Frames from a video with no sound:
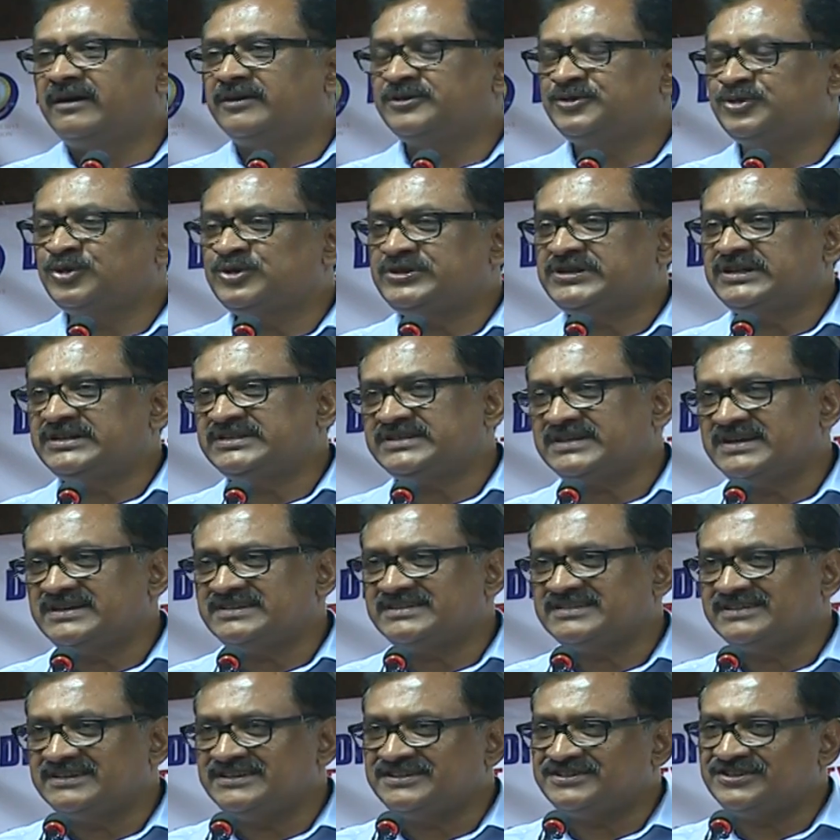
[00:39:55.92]
social
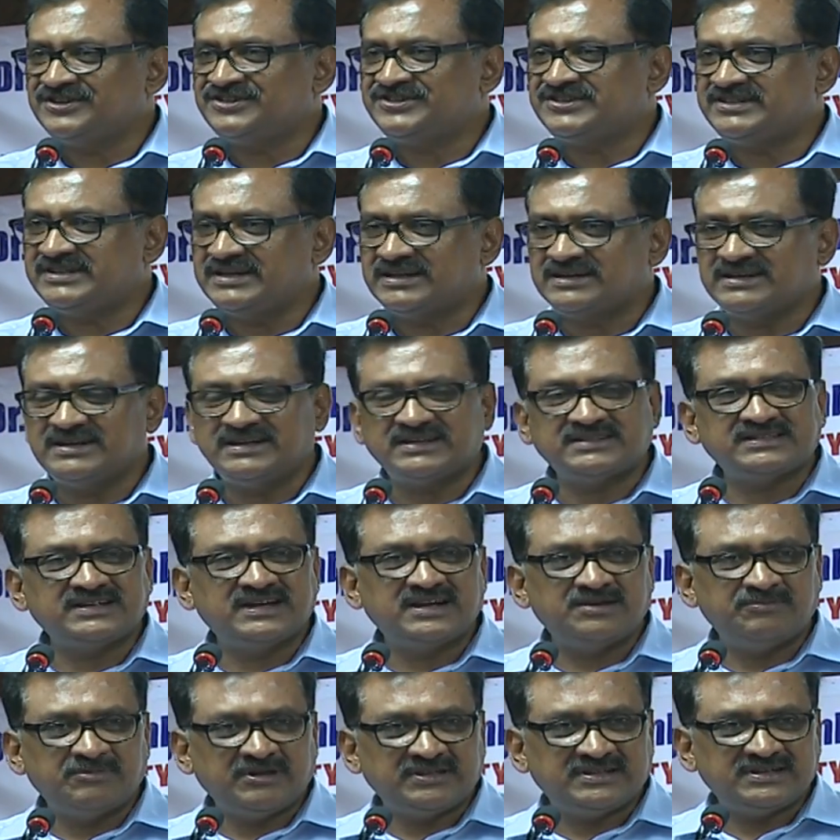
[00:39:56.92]
science research techniques
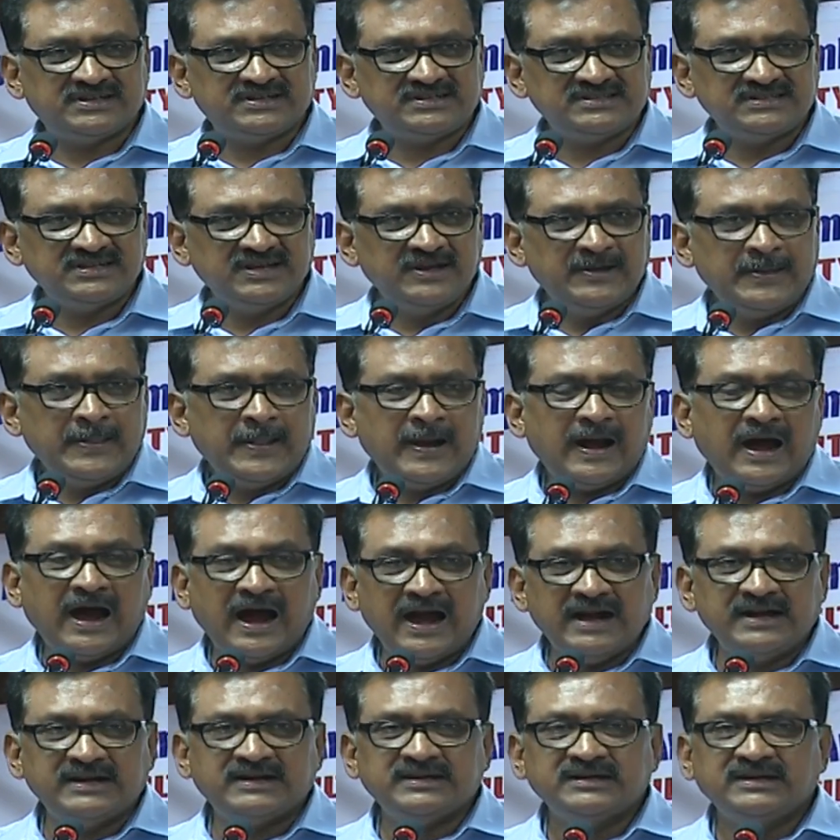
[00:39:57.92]
and methods.
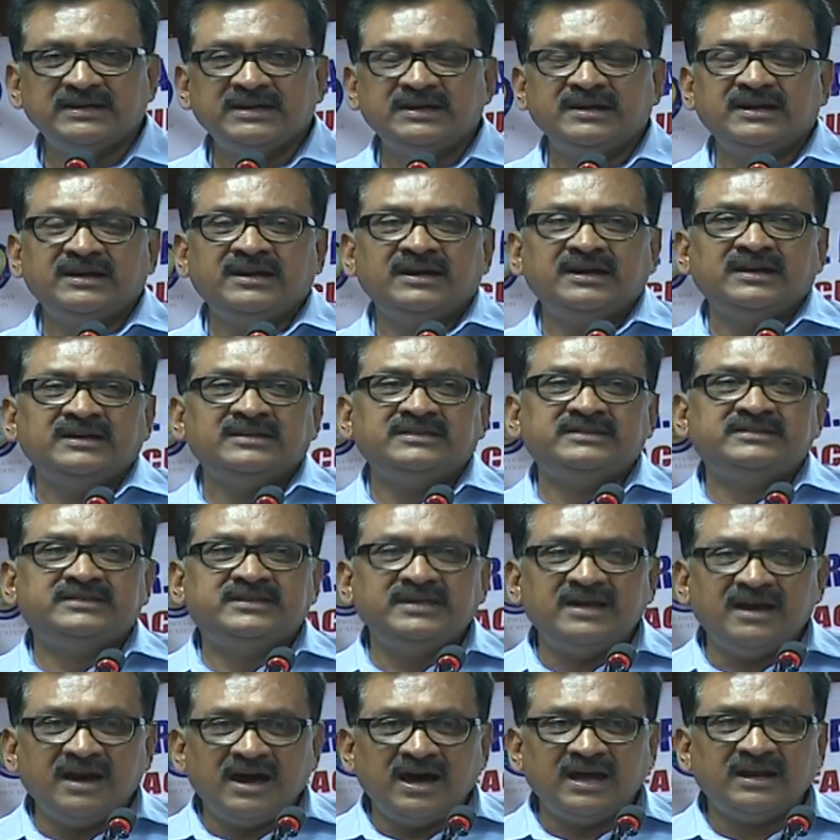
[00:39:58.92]
And
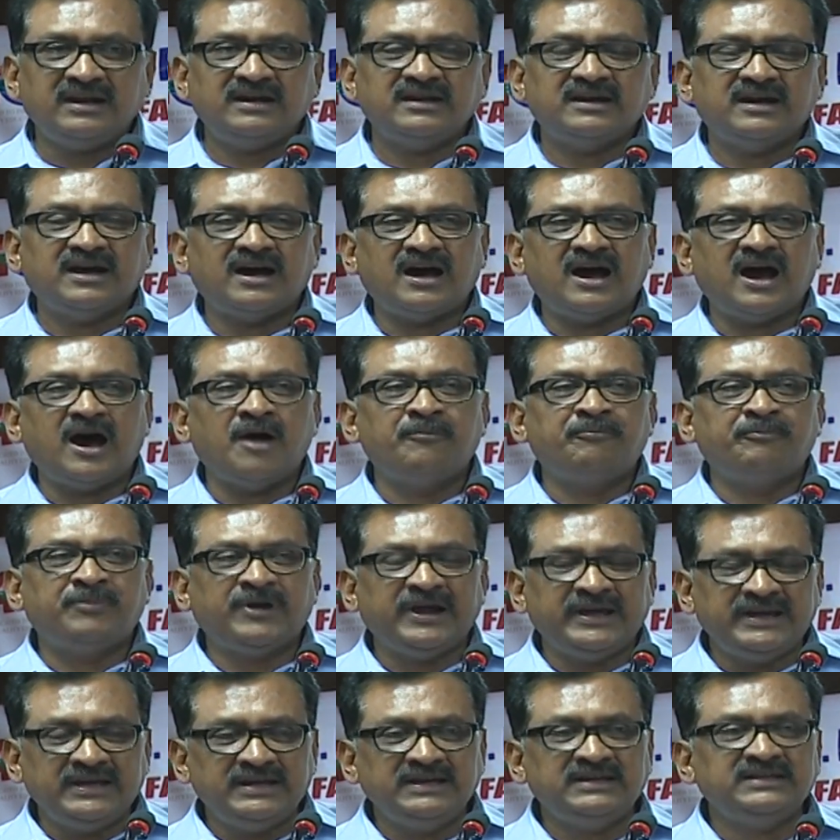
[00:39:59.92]
they are
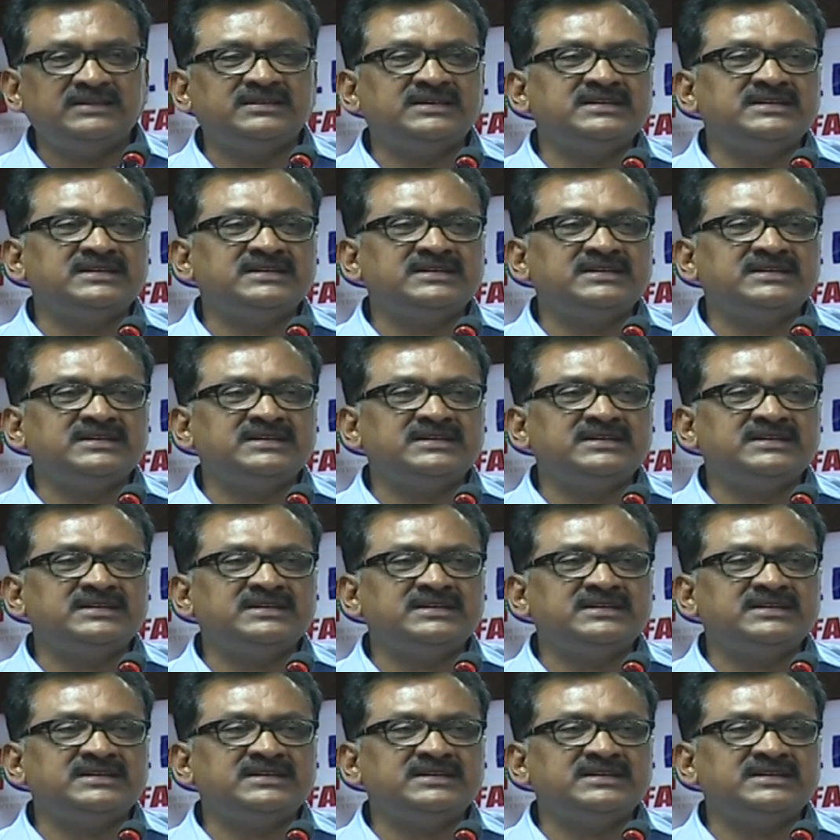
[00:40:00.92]
applying